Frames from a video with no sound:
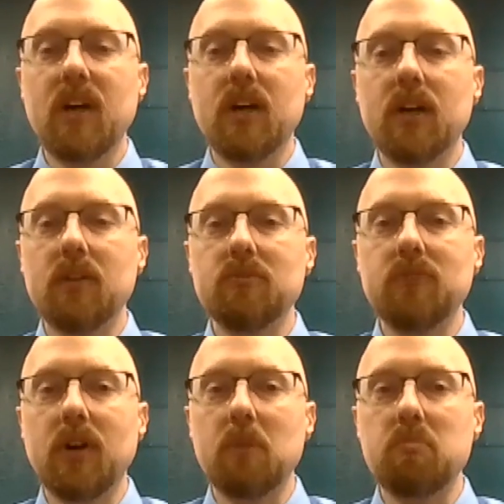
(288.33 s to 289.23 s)

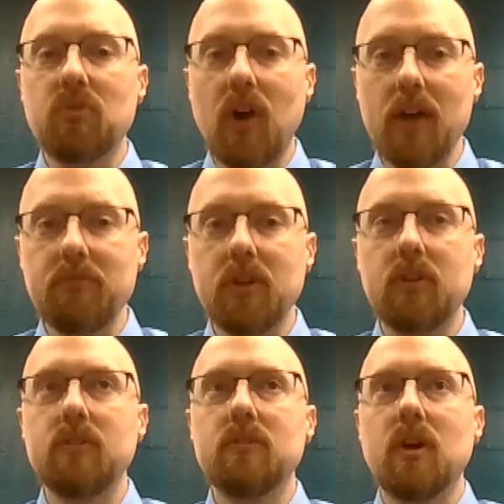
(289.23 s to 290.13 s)
of uh,
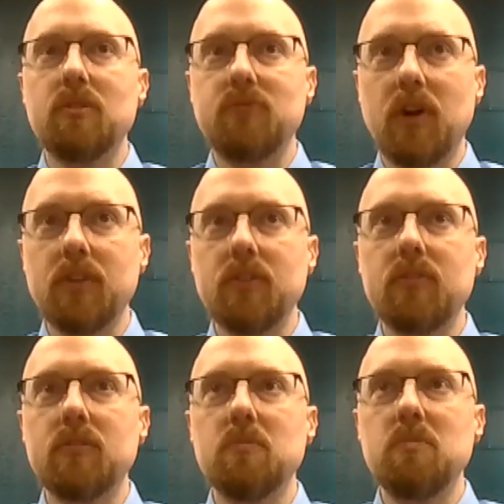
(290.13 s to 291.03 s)
private uh,
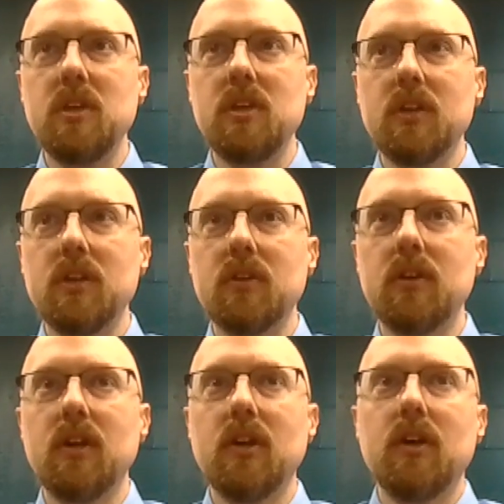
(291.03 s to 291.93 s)
funds
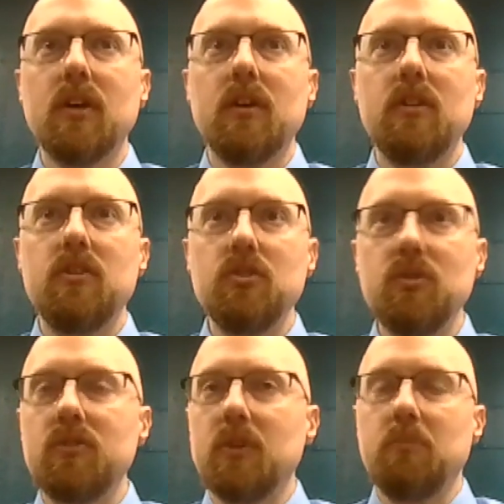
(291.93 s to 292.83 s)
being
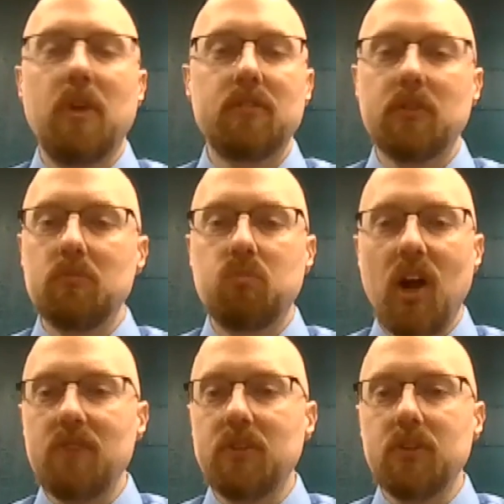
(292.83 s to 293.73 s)
used, of basically
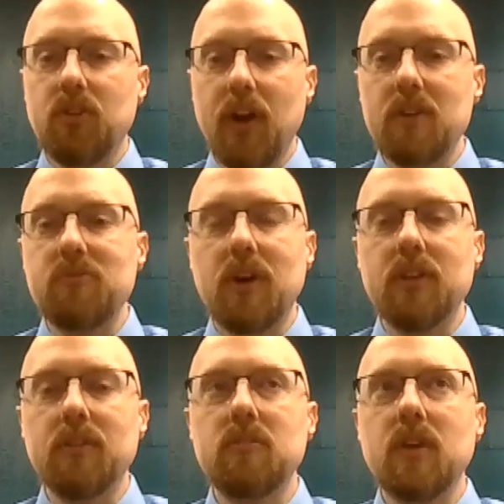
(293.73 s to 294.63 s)
private grant
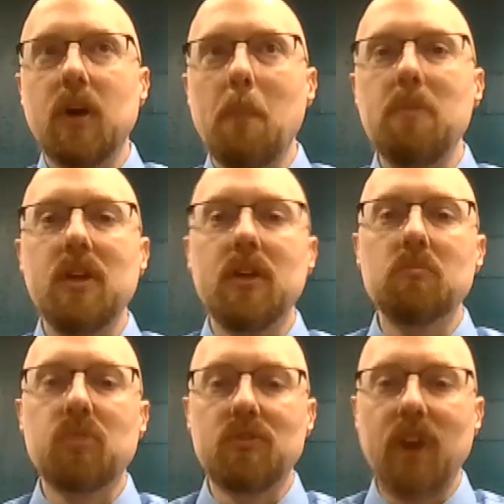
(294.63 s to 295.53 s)
funds uh,
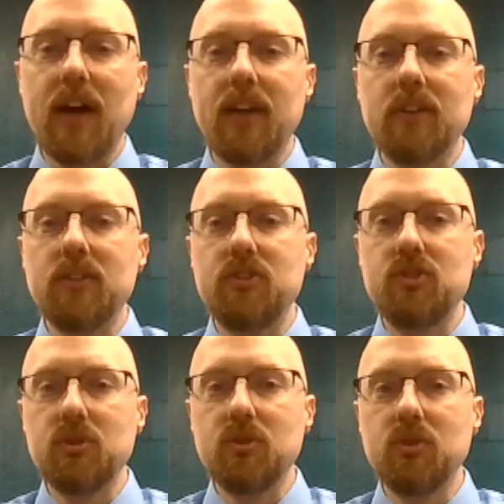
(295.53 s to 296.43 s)
being provided
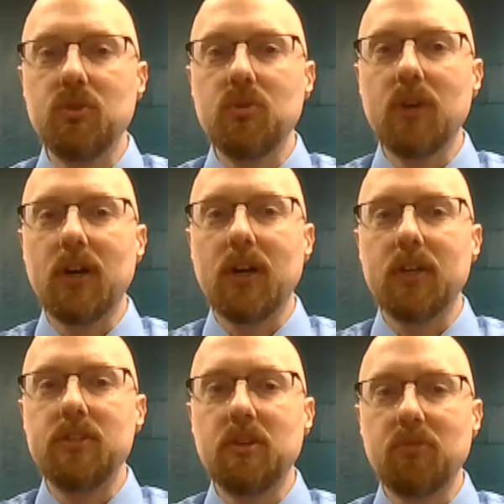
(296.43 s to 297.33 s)
to
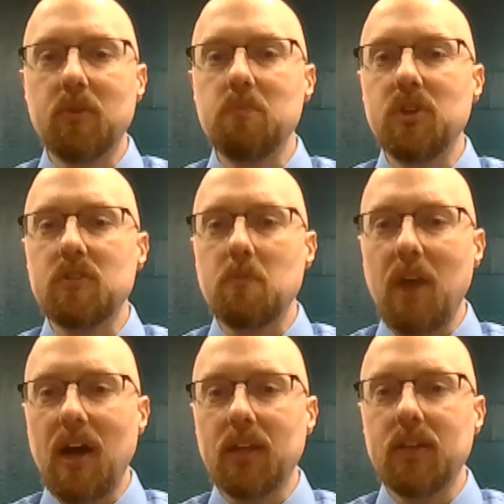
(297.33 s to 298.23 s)
uh, different
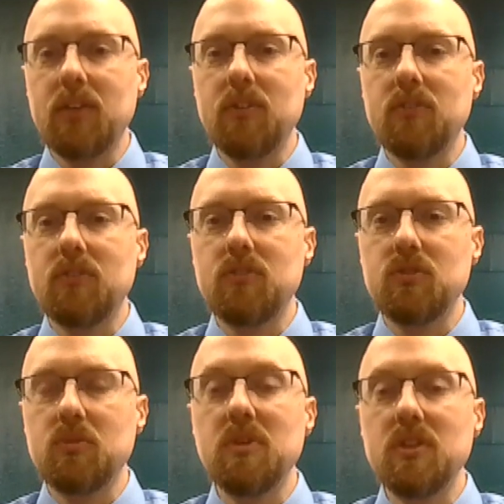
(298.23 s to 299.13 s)
municipalities
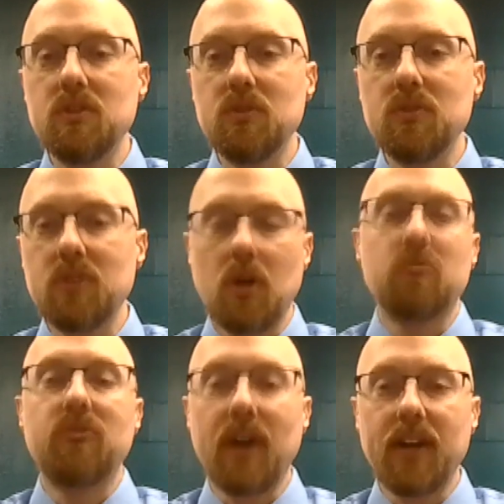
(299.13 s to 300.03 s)
to be used to
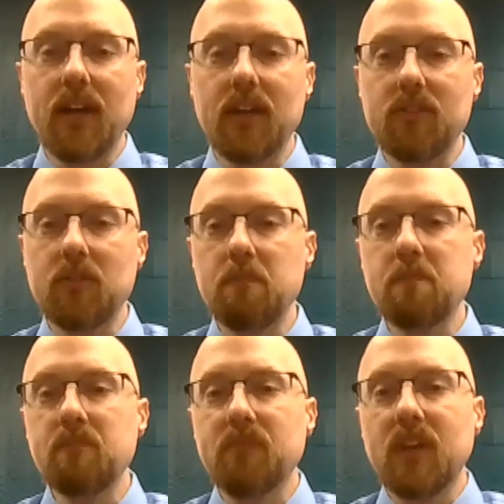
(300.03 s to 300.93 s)
help finance
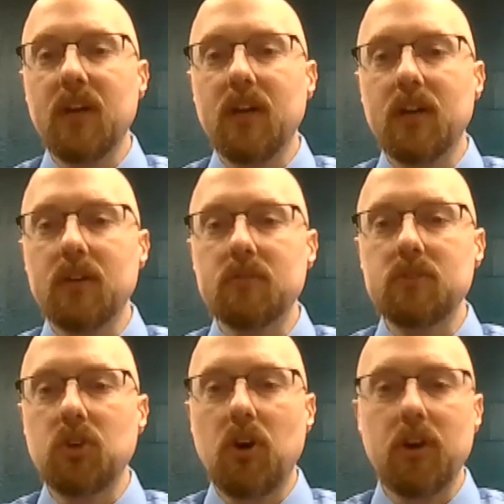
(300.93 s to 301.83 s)
uh,
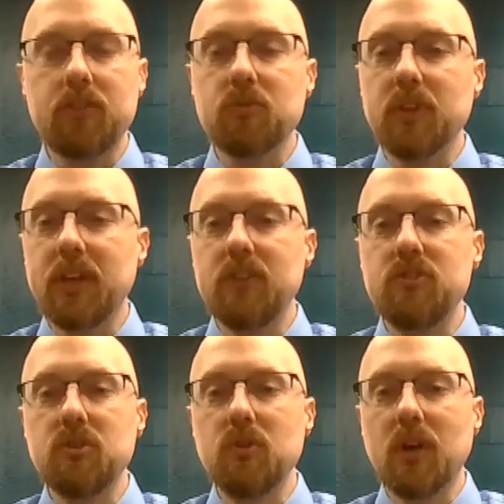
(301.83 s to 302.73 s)
costs
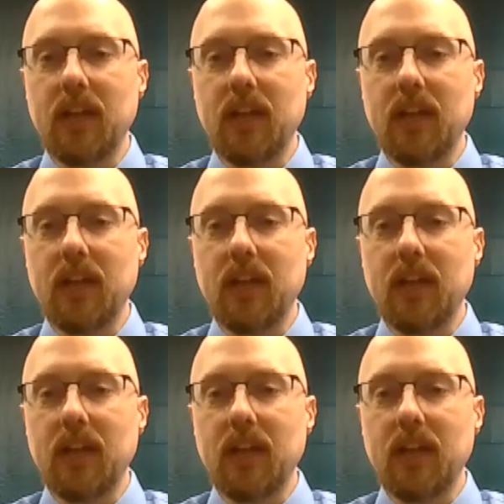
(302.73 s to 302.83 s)
related to